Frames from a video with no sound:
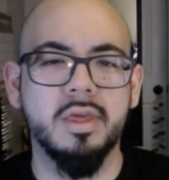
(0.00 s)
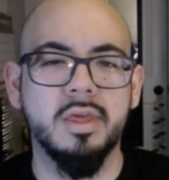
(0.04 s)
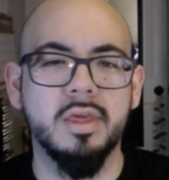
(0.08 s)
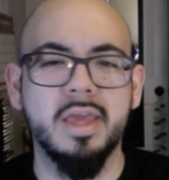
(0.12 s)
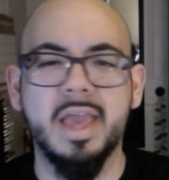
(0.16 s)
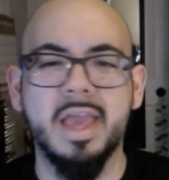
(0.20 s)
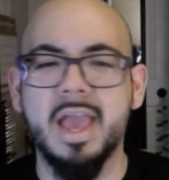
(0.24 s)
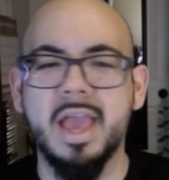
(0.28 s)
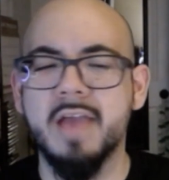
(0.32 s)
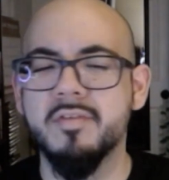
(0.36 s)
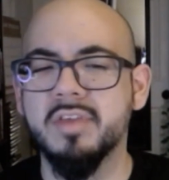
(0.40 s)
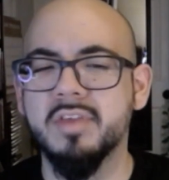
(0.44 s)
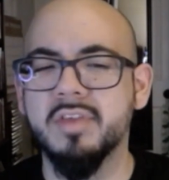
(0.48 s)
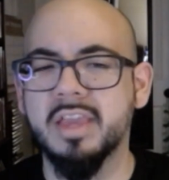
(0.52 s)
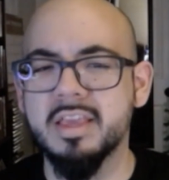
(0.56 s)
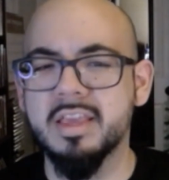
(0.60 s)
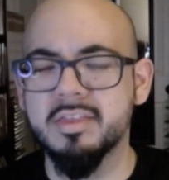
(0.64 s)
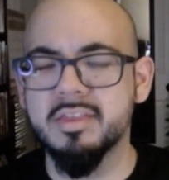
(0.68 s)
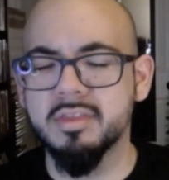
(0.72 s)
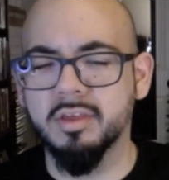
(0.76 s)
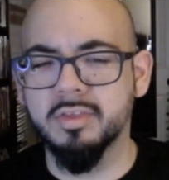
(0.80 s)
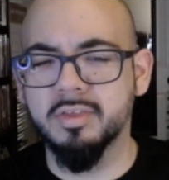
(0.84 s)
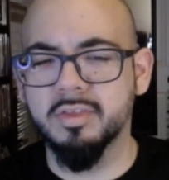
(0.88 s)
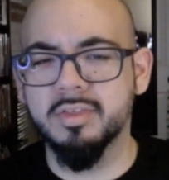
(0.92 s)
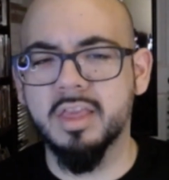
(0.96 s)
having a
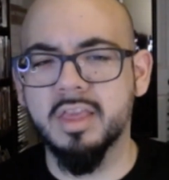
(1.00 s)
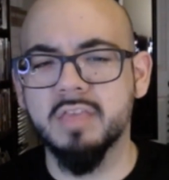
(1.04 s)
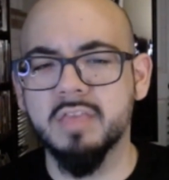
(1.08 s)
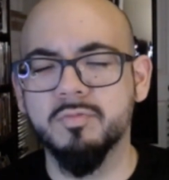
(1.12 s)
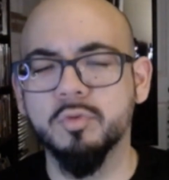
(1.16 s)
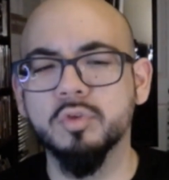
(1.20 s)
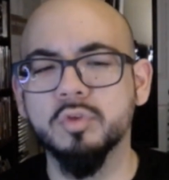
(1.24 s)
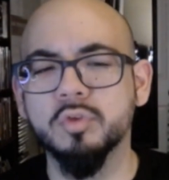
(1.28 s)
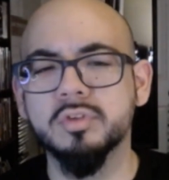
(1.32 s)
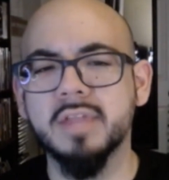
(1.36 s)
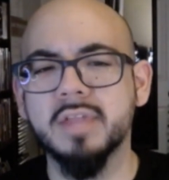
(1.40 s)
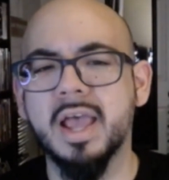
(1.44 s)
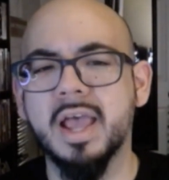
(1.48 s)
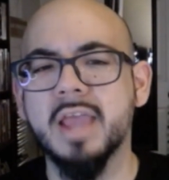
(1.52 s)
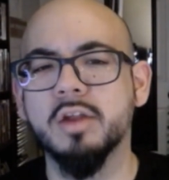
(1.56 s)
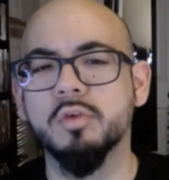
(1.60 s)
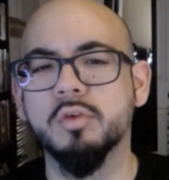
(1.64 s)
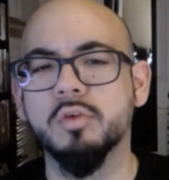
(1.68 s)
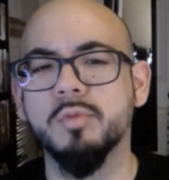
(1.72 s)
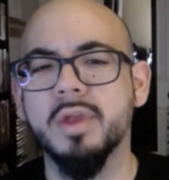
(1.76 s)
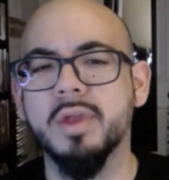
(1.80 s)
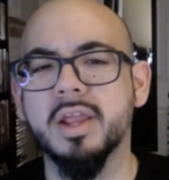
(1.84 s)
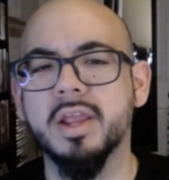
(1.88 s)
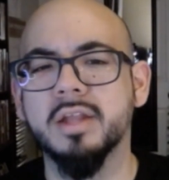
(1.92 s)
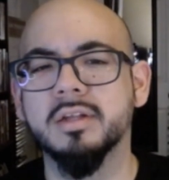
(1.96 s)
successful title
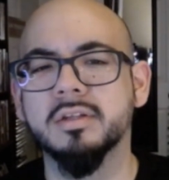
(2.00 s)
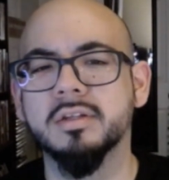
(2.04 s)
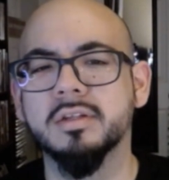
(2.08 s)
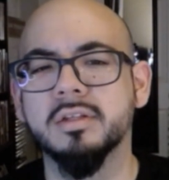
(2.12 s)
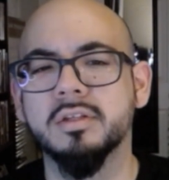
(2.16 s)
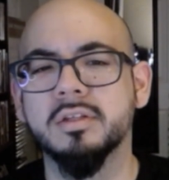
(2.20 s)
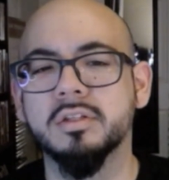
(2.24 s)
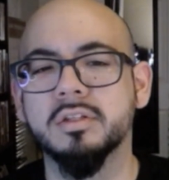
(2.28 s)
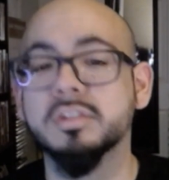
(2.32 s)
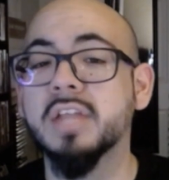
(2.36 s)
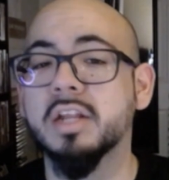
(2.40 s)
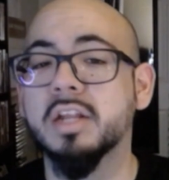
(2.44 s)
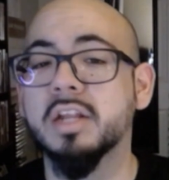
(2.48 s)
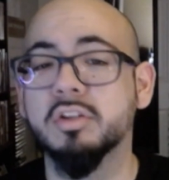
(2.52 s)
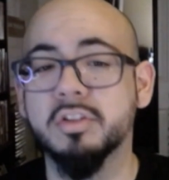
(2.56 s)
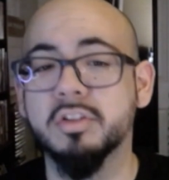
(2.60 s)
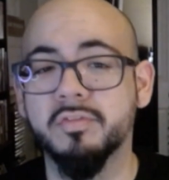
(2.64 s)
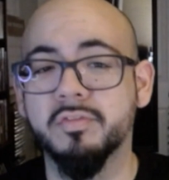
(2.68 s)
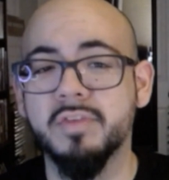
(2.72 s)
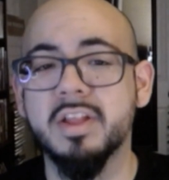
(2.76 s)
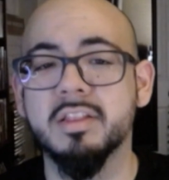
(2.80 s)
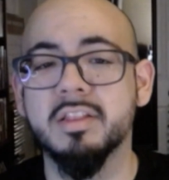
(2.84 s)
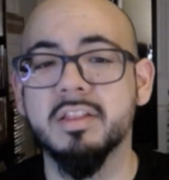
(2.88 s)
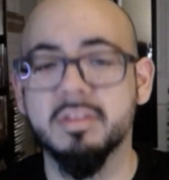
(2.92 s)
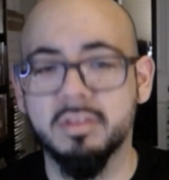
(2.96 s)

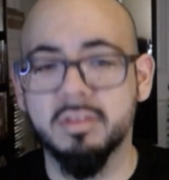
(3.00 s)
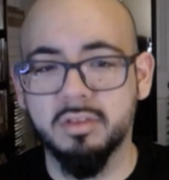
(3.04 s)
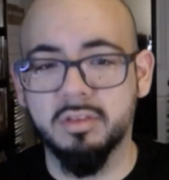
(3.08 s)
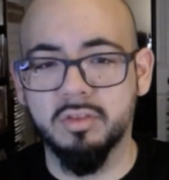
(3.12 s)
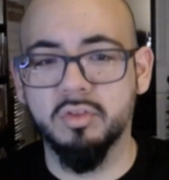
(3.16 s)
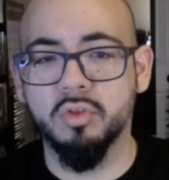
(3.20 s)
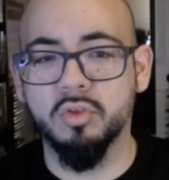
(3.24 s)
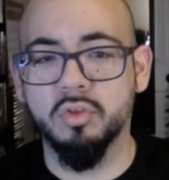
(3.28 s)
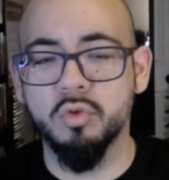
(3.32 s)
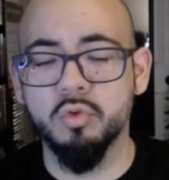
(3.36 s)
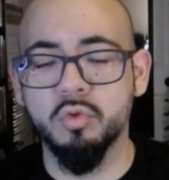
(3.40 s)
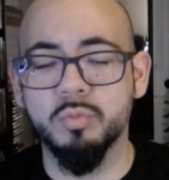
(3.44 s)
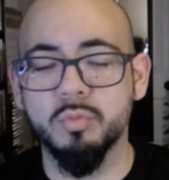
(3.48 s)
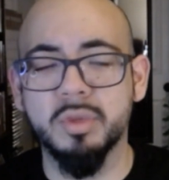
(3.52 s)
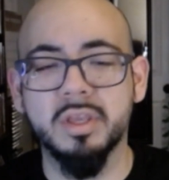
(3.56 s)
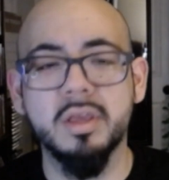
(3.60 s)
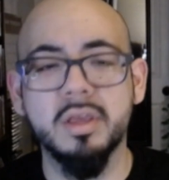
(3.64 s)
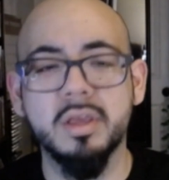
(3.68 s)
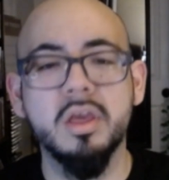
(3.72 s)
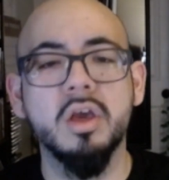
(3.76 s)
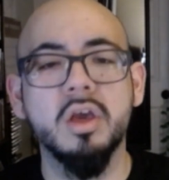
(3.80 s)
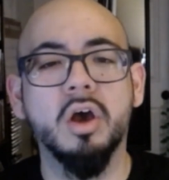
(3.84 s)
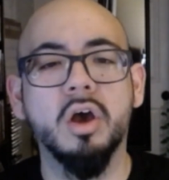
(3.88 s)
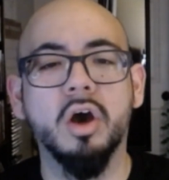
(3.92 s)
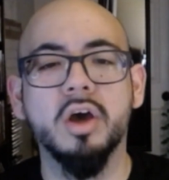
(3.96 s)
defense,
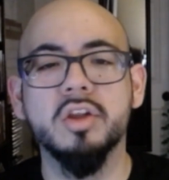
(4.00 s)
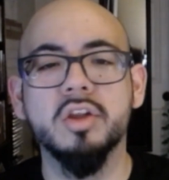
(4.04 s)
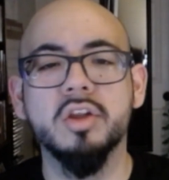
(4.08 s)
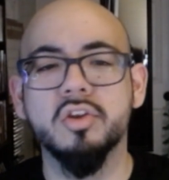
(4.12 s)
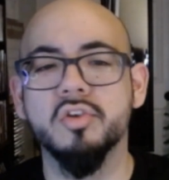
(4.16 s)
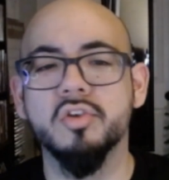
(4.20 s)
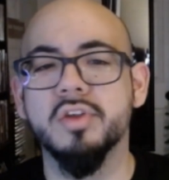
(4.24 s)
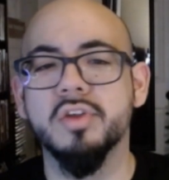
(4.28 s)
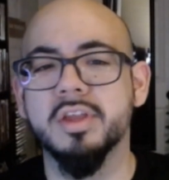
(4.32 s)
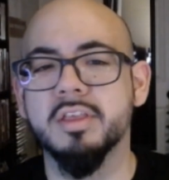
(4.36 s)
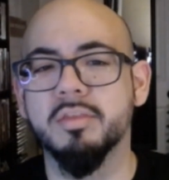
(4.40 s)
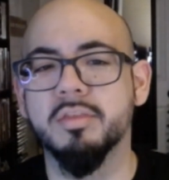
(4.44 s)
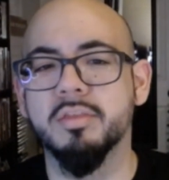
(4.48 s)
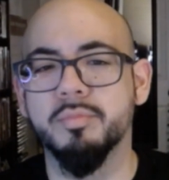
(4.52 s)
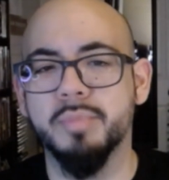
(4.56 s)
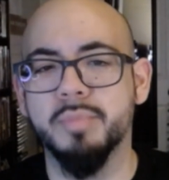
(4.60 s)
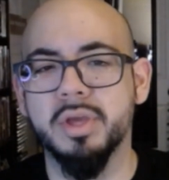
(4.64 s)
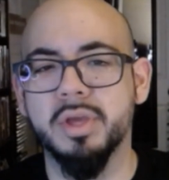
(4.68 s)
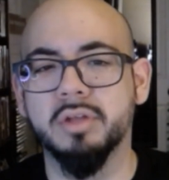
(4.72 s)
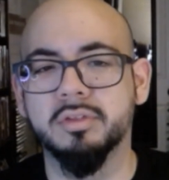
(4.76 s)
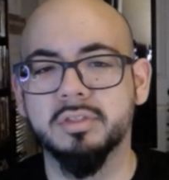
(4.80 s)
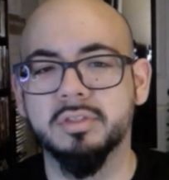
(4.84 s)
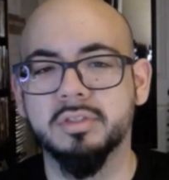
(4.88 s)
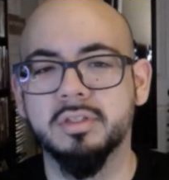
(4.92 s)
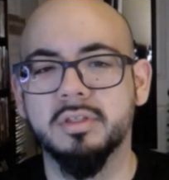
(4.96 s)
under his
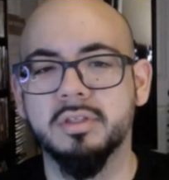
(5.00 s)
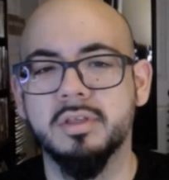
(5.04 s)
belt.